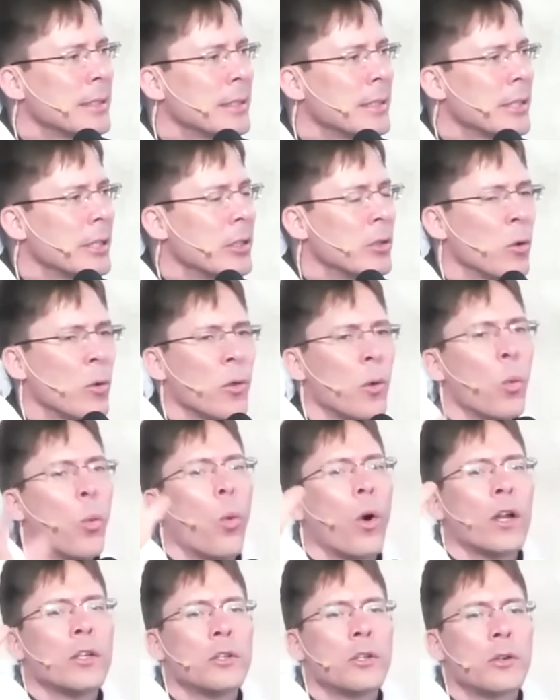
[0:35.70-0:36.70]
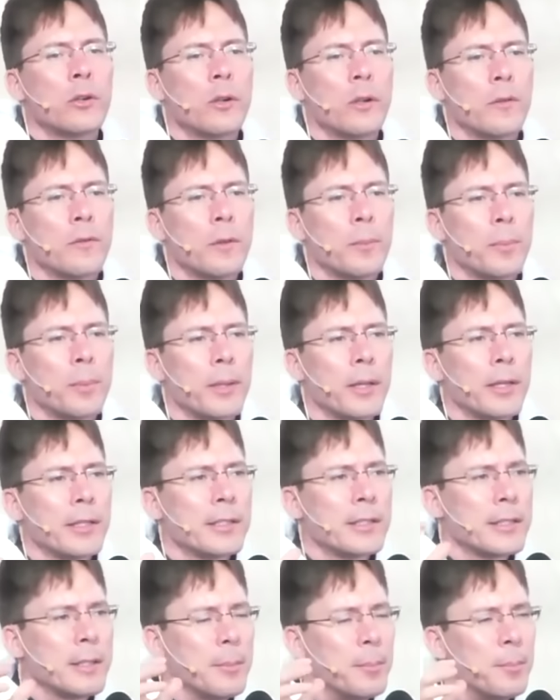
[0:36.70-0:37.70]
you know, the wonder of the
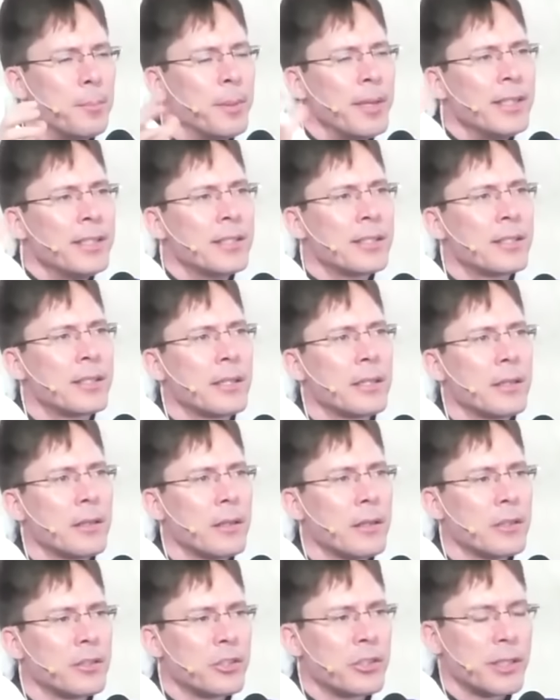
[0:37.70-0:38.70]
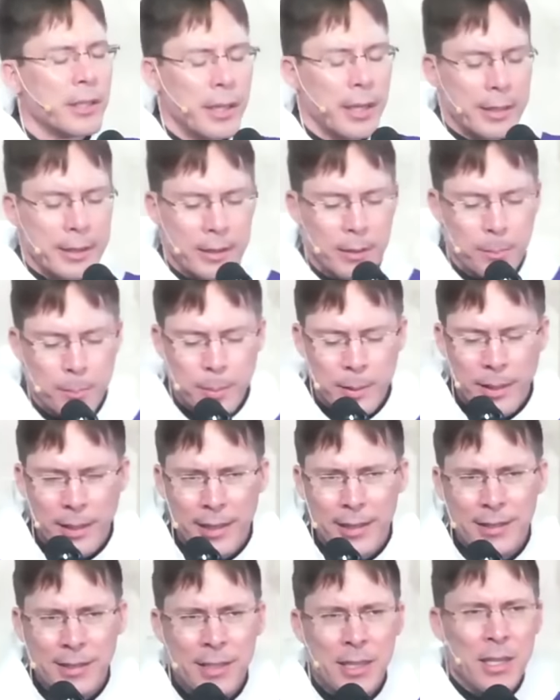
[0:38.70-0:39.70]
place, to be still and just let the
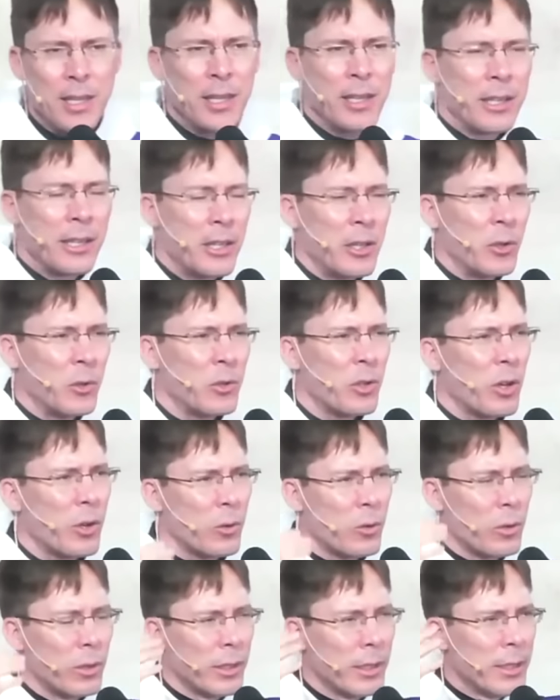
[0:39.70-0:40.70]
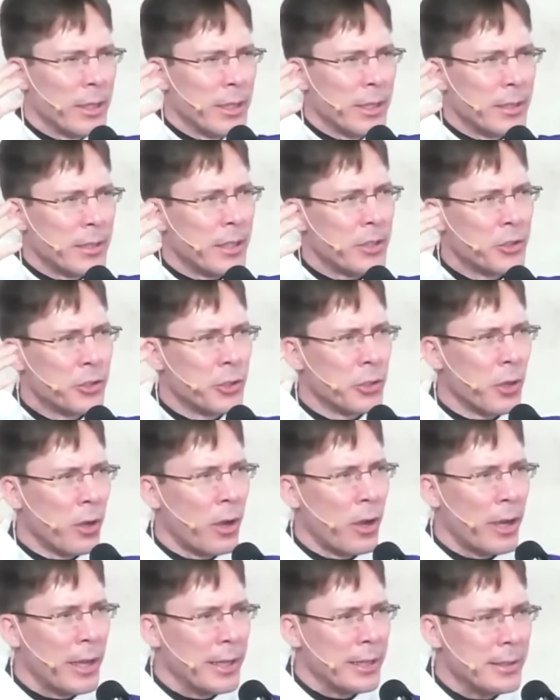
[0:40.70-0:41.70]
place, you know, not only touch your
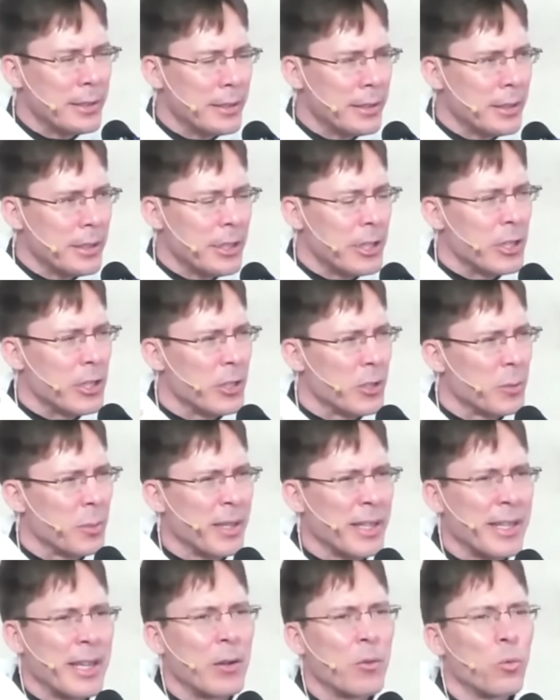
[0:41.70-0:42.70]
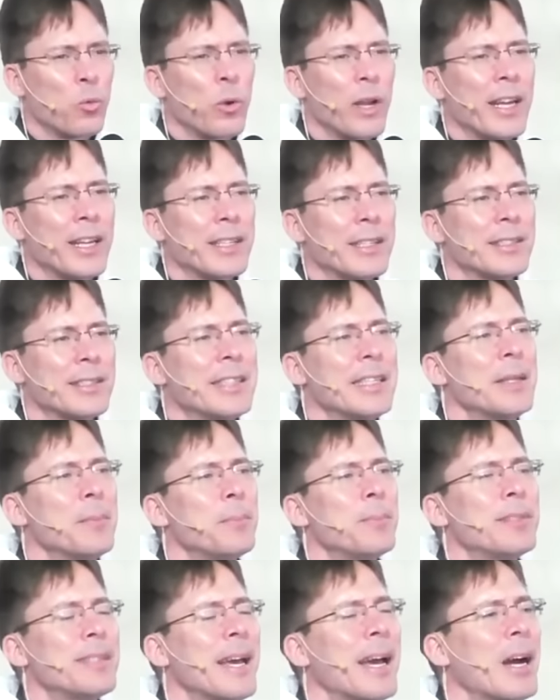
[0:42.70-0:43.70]
eyes and ears, but get right
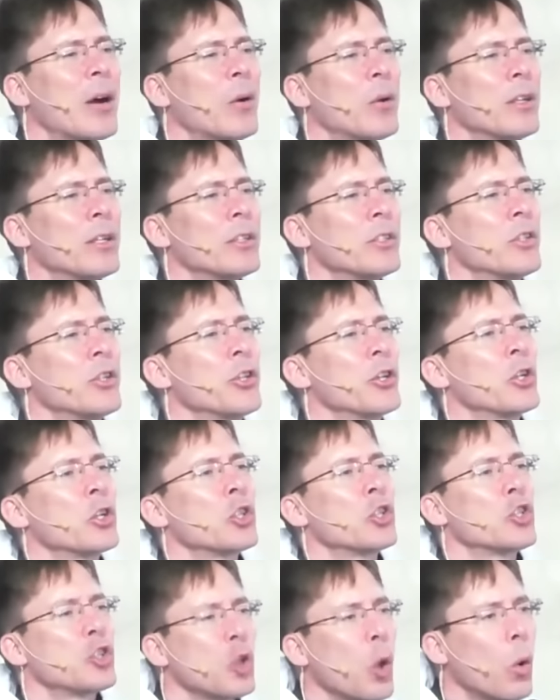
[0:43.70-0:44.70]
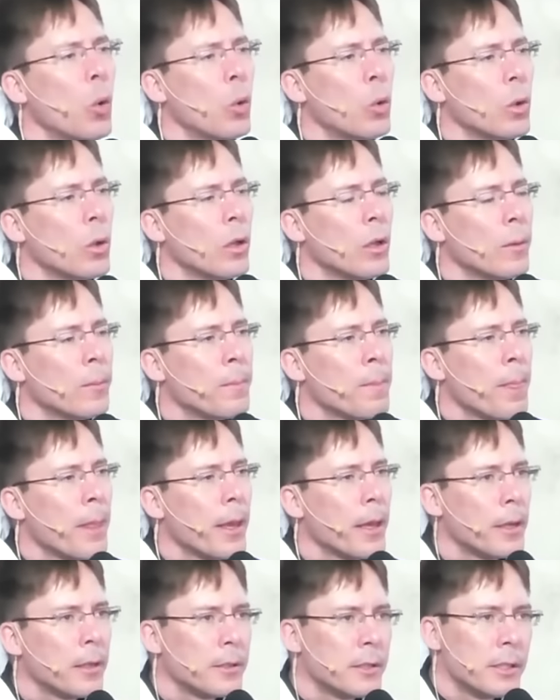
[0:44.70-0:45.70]
deep down into your soul.
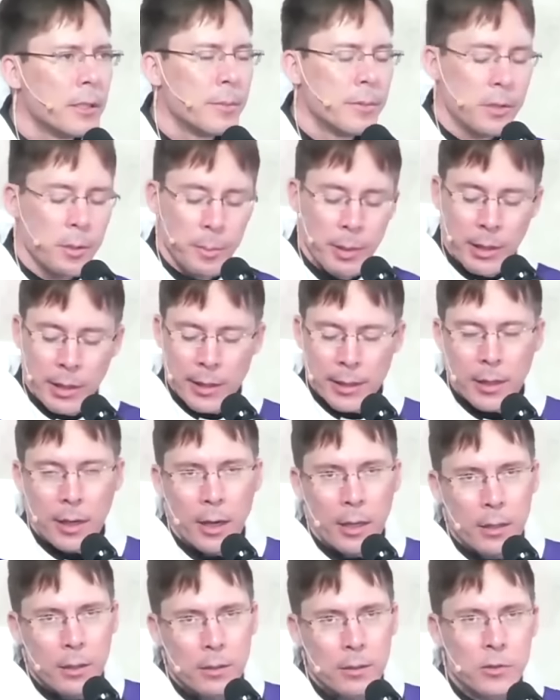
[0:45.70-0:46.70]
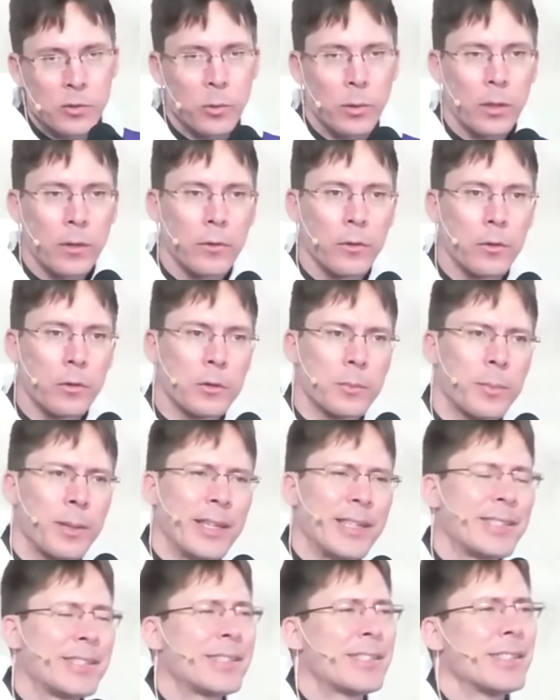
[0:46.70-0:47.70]
And it seems to me like Ireland is one of those
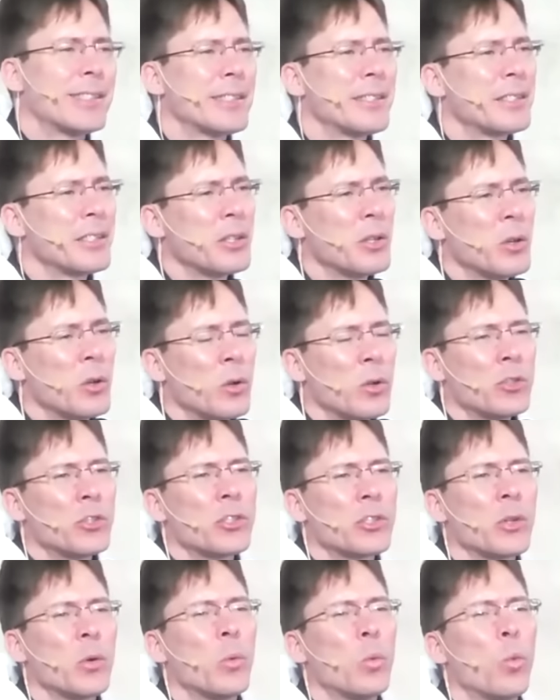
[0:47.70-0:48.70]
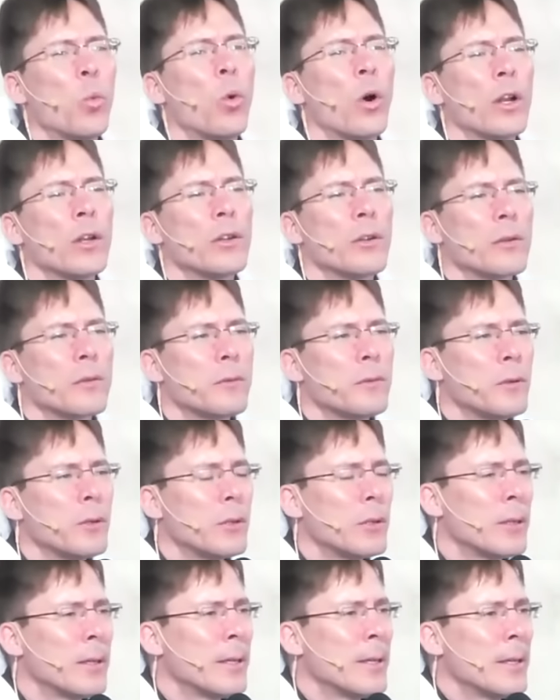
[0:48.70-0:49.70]
places, you know, just a
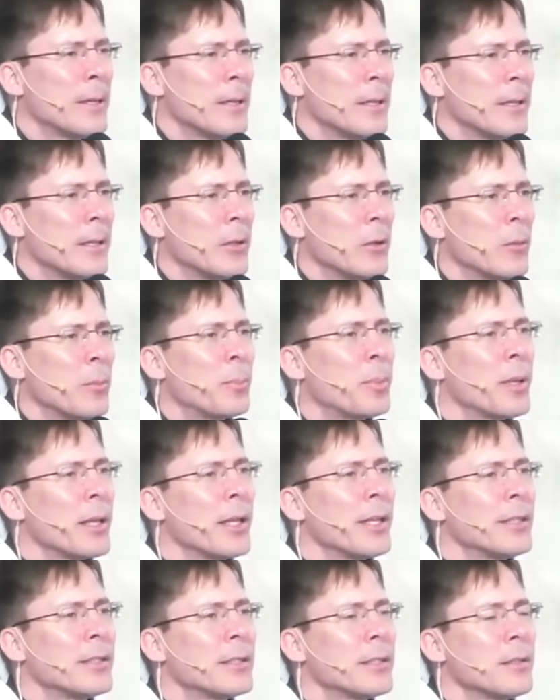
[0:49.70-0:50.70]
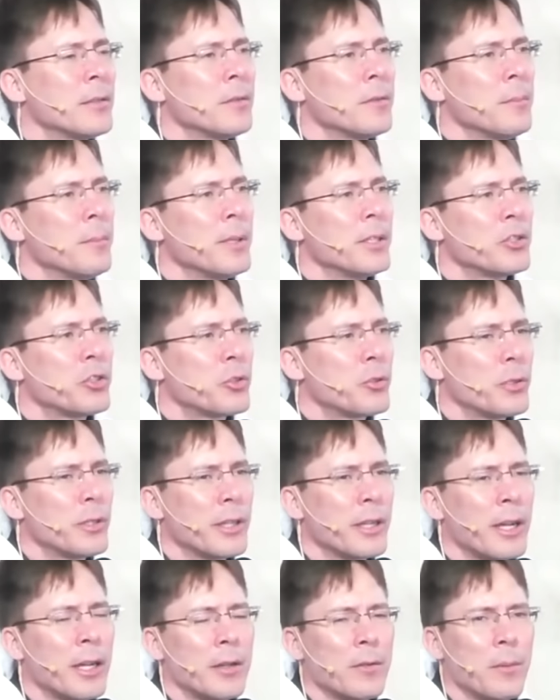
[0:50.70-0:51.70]
wonderful, you know, place of mystery, a
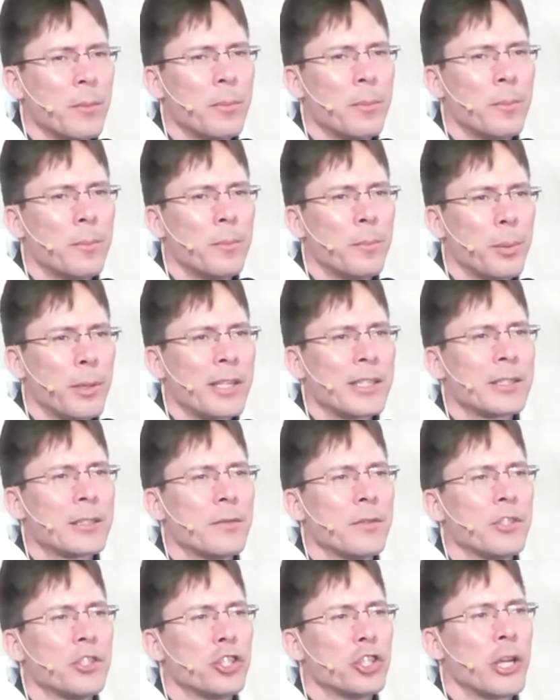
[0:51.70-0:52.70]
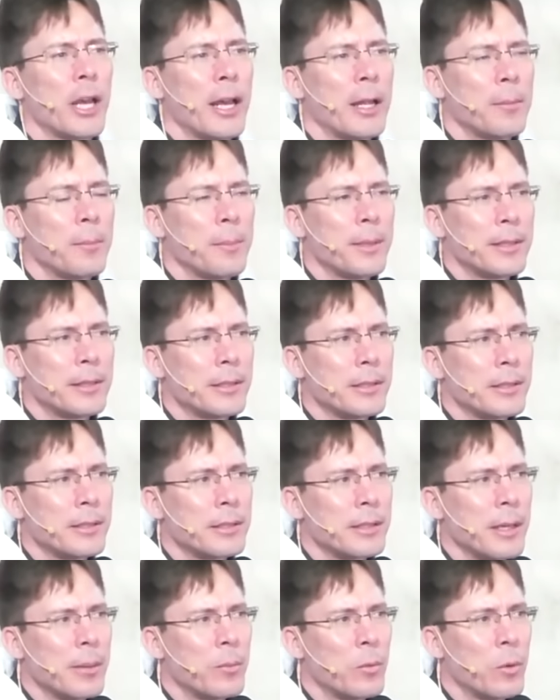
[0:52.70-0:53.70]
kind of a place of enchantment in
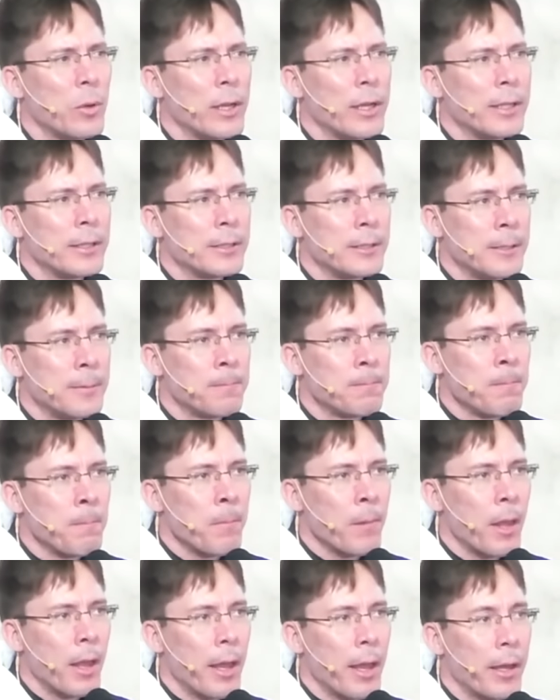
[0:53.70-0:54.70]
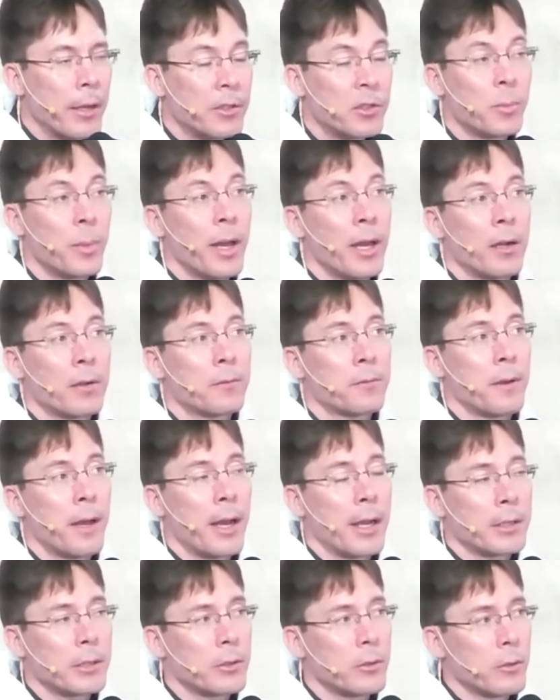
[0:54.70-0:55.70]
some ways. And as a matter of
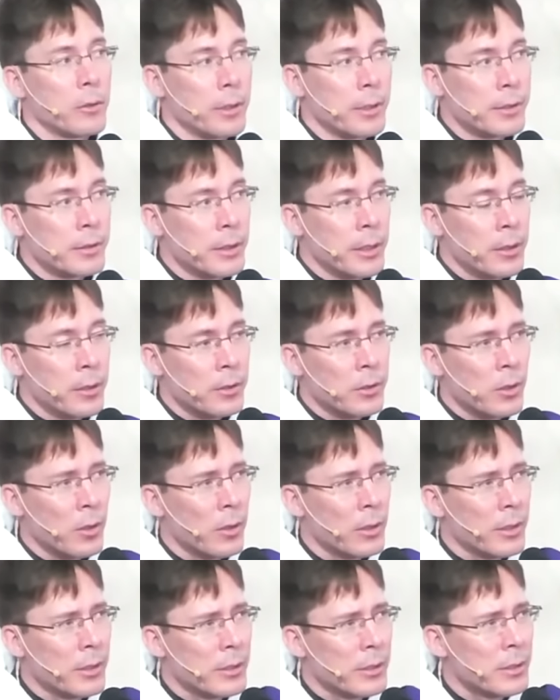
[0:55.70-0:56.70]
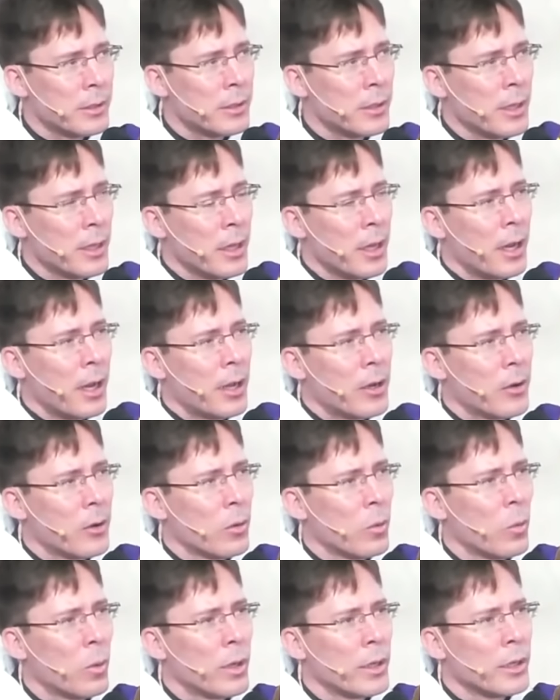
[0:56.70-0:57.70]
fact, you know, they say there's all these, I don't know
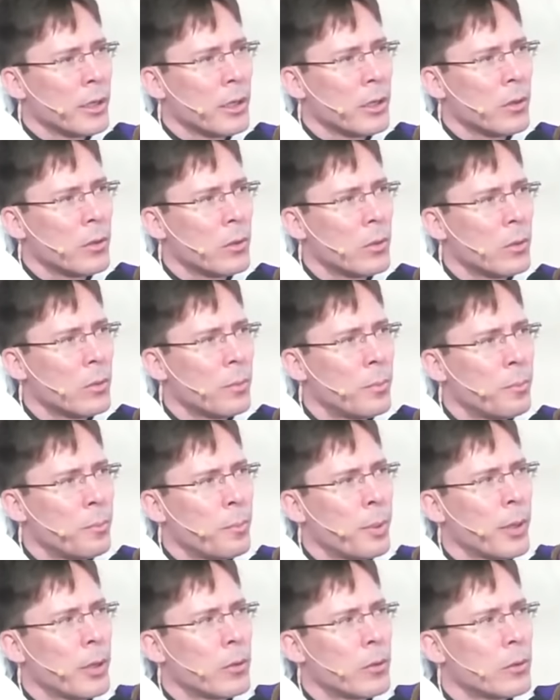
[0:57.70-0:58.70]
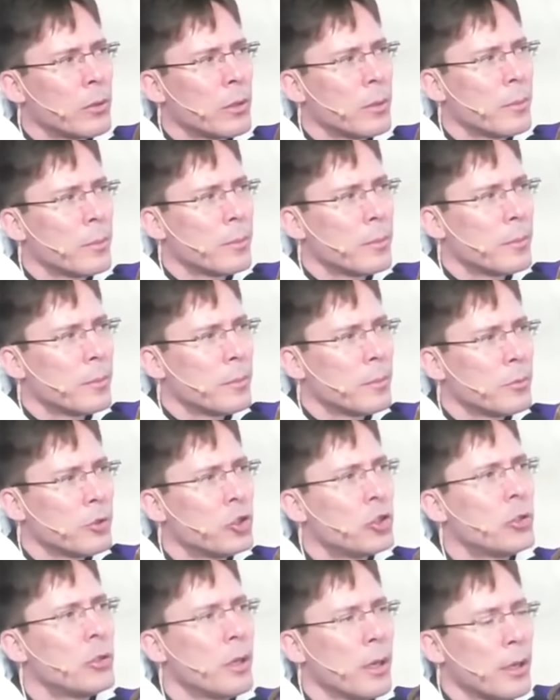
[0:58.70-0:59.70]
what, you know, pilgrim
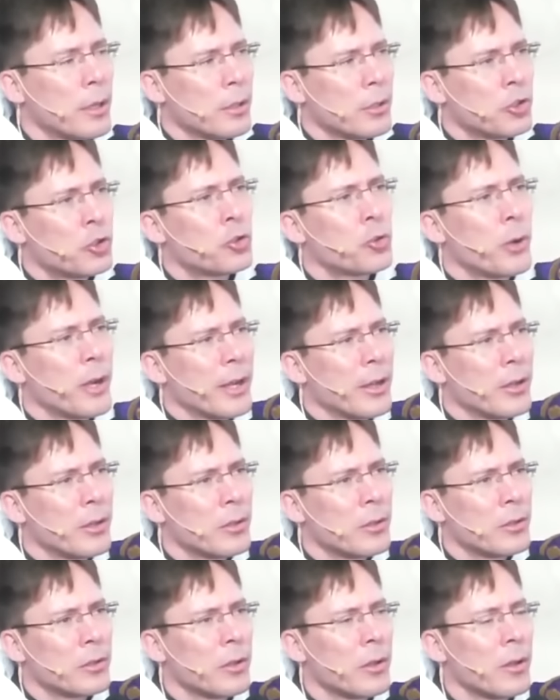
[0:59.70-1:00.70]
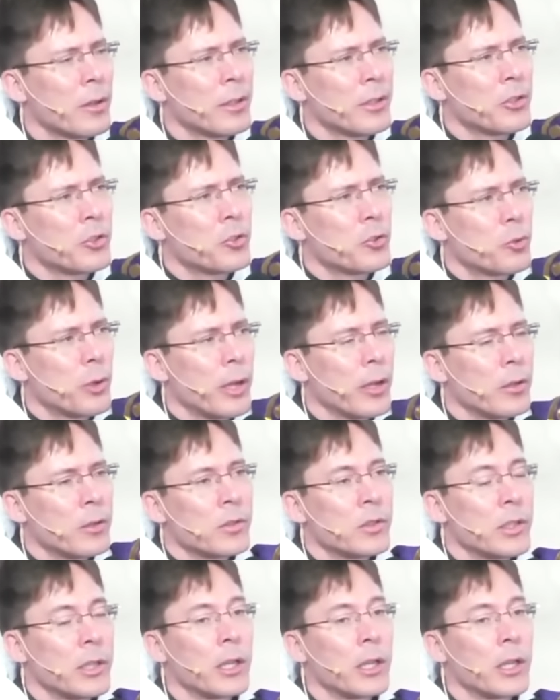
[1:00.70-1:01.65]
uh, trails, all these trails you